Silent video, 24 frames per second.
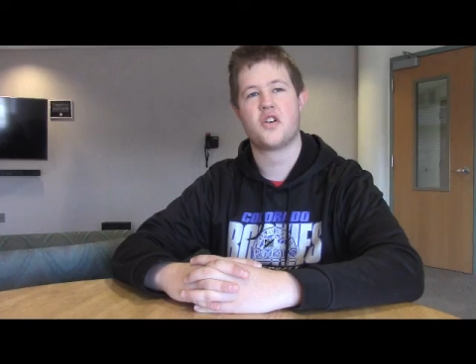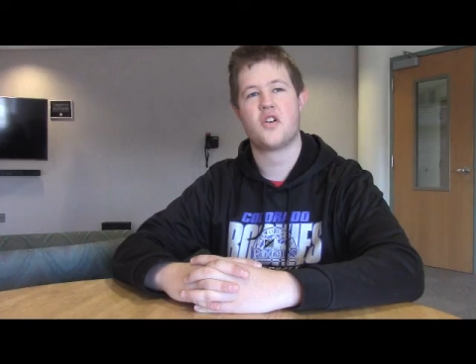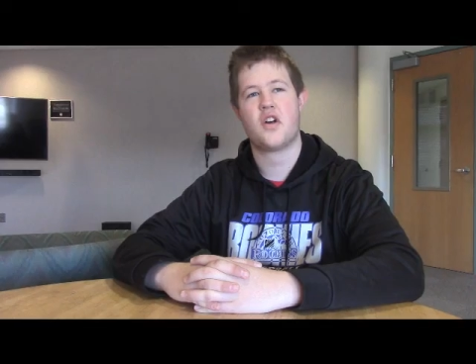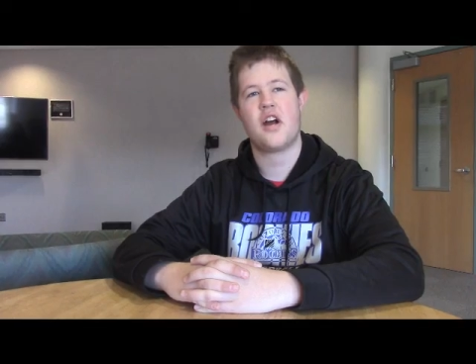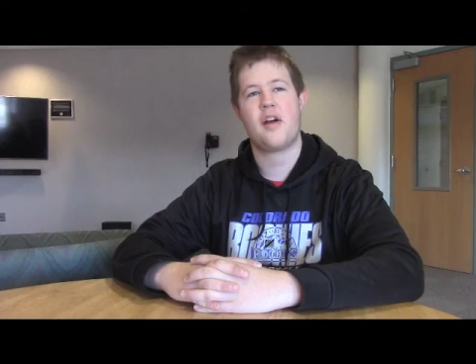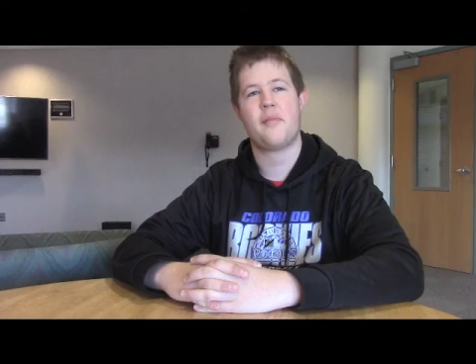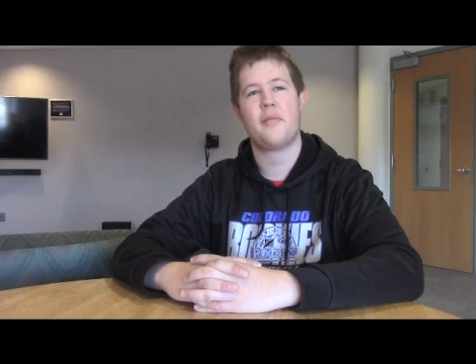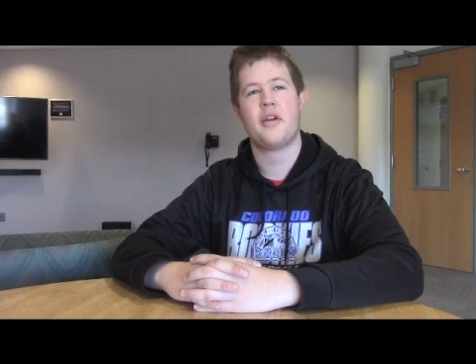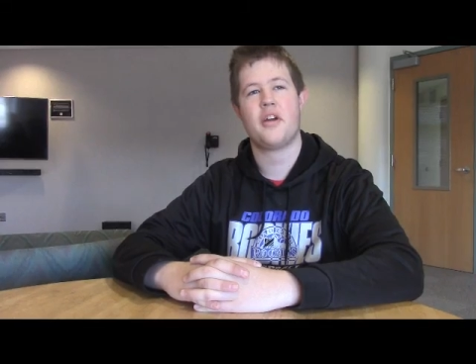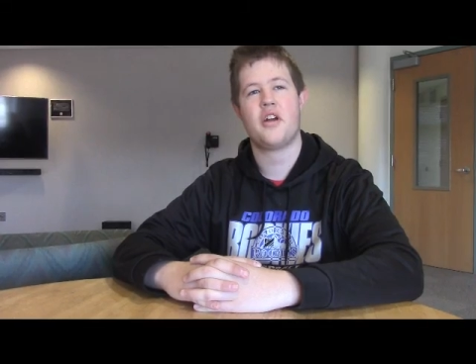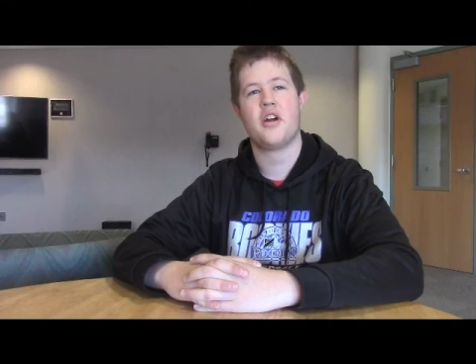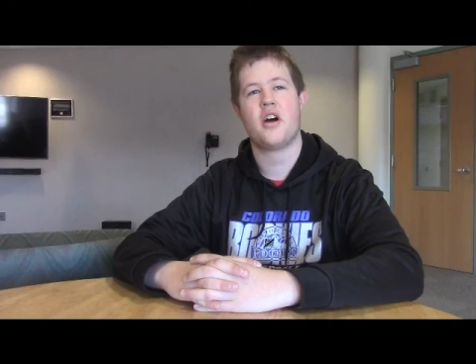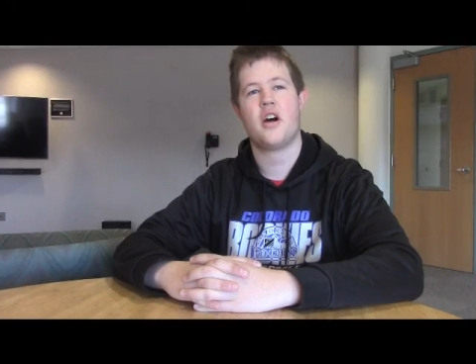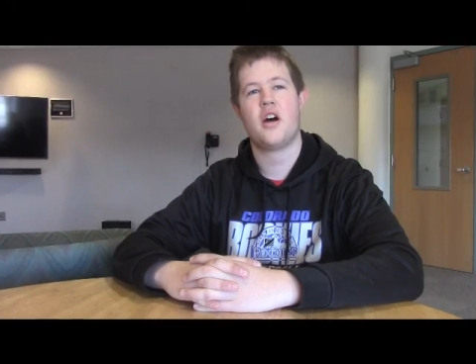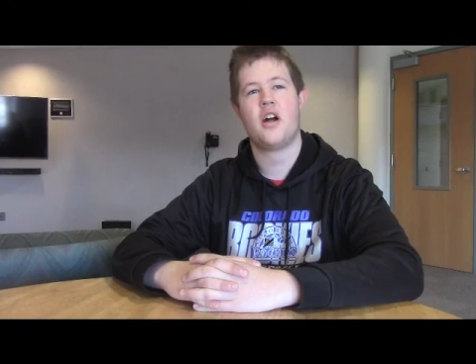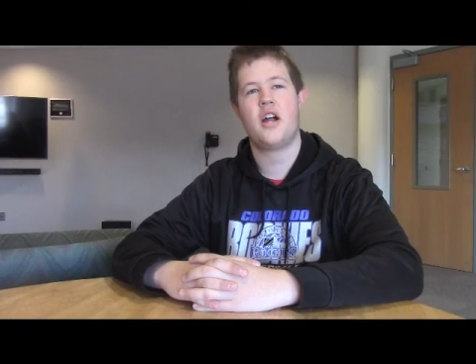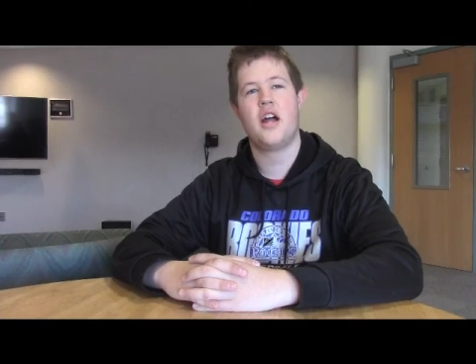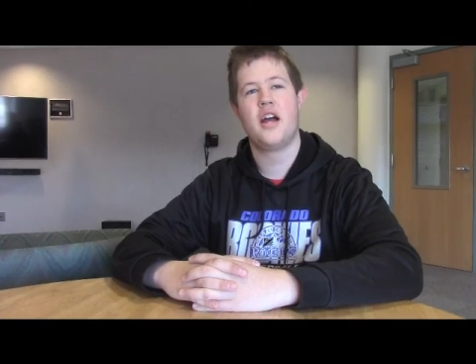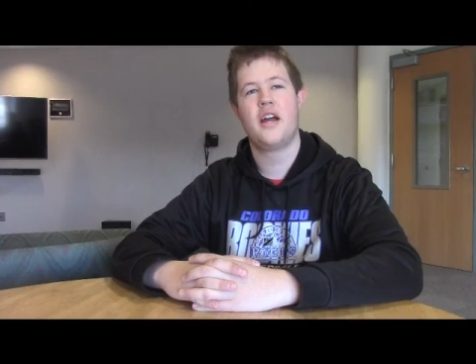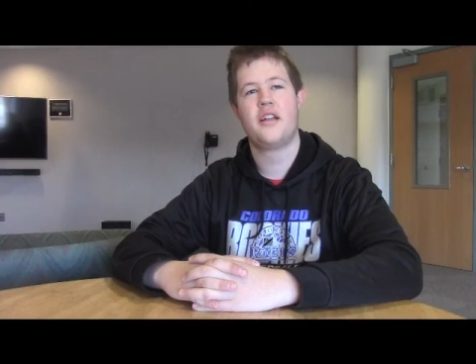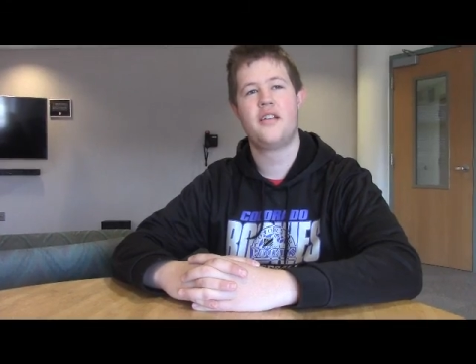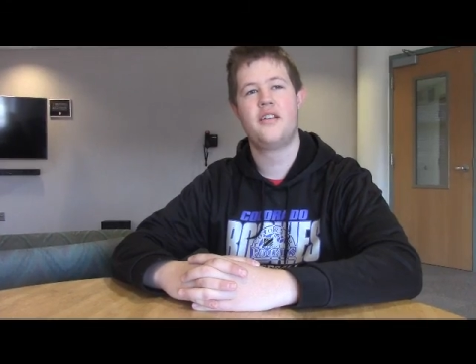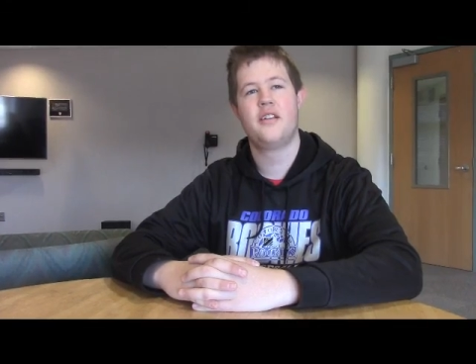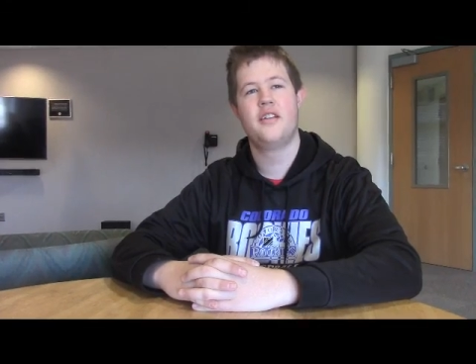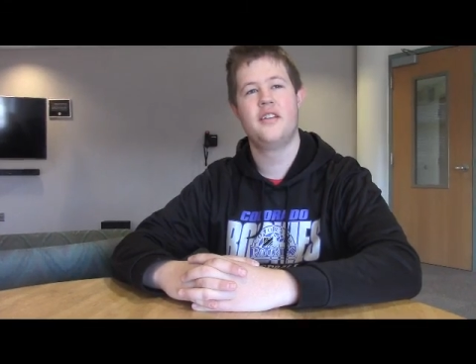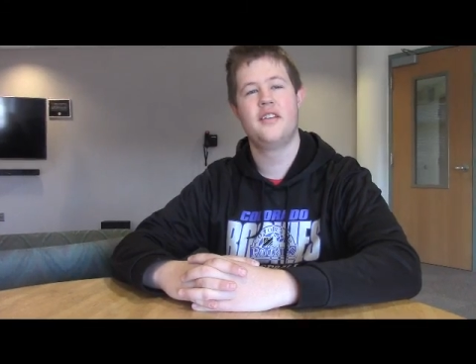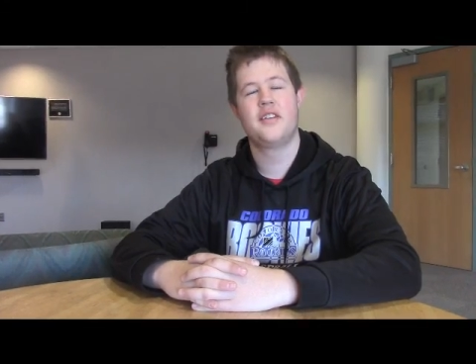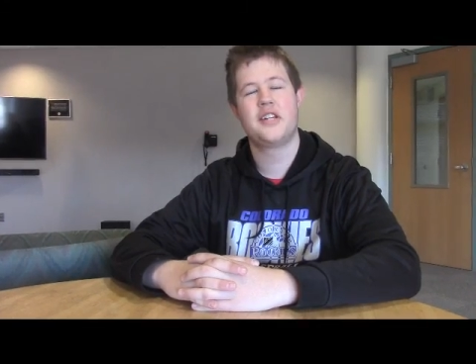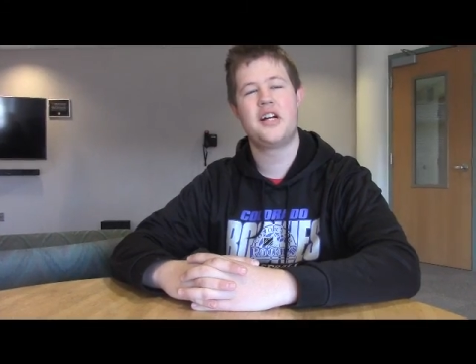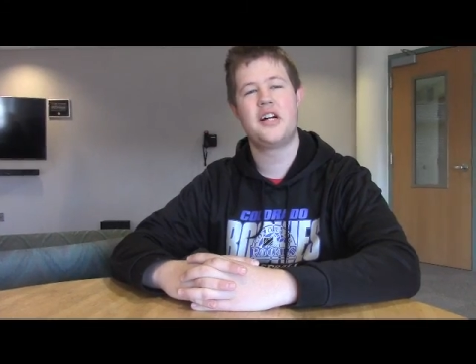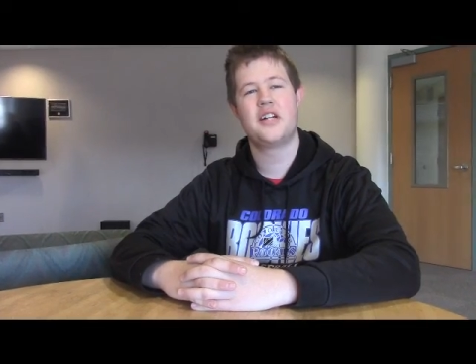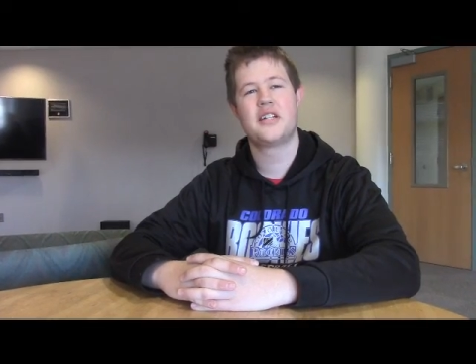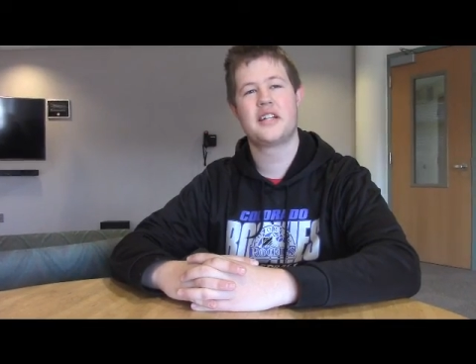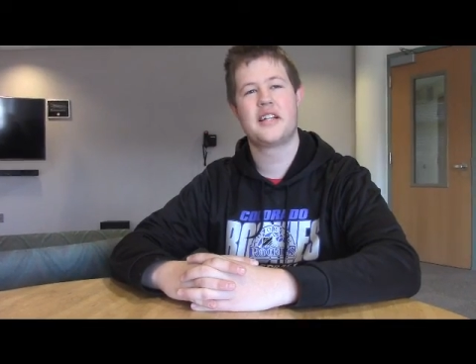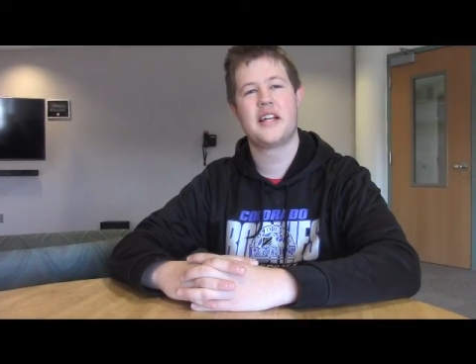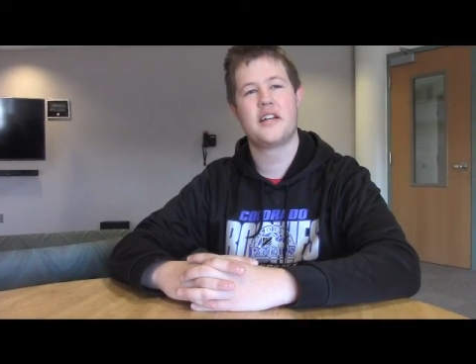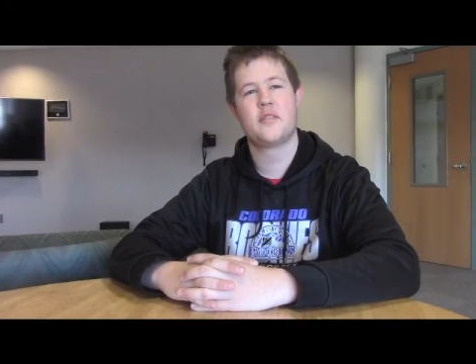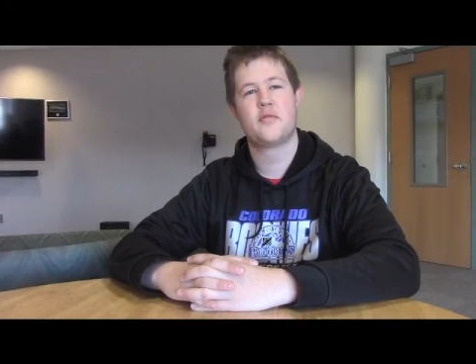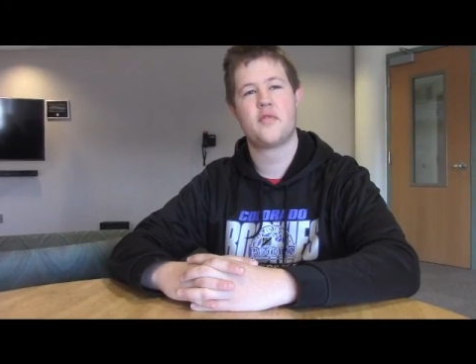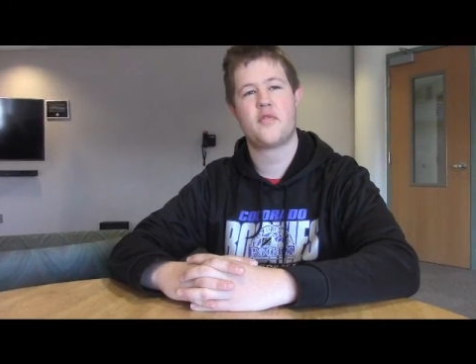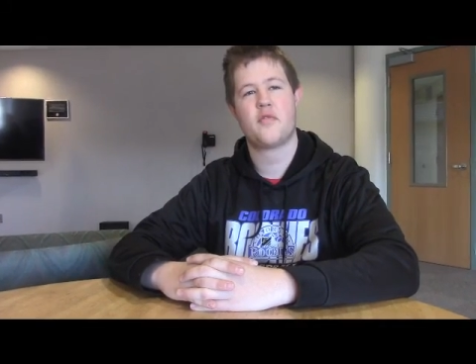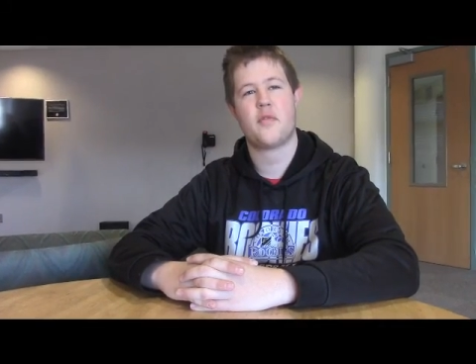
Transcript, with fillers: and a crappy car. I, as long as it gets